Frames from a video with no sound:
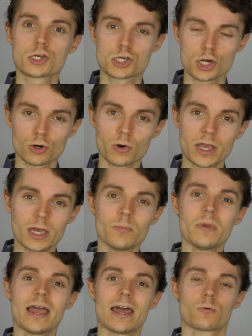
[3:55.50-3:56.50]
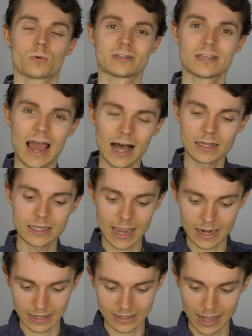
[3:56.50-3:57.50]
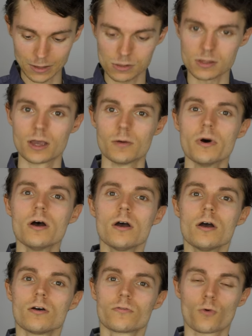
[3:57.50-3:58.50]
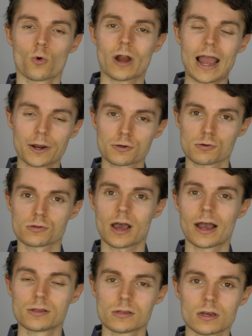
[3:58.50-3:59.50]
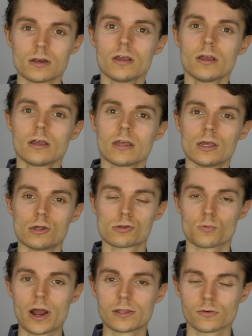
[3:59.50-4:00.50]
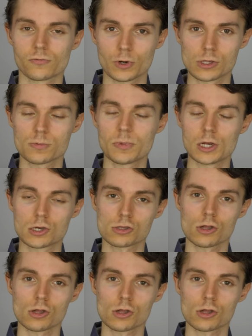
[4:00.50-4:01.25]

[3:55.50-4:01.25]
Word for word: chill him and retaliate against him for exercising his right to free speech.